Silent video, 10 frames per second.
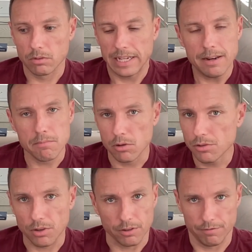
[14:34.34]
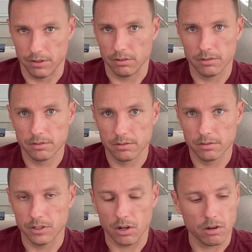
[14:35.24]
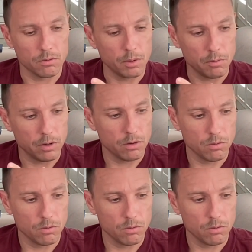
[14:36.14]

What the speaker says: Moose on the field. Y'all,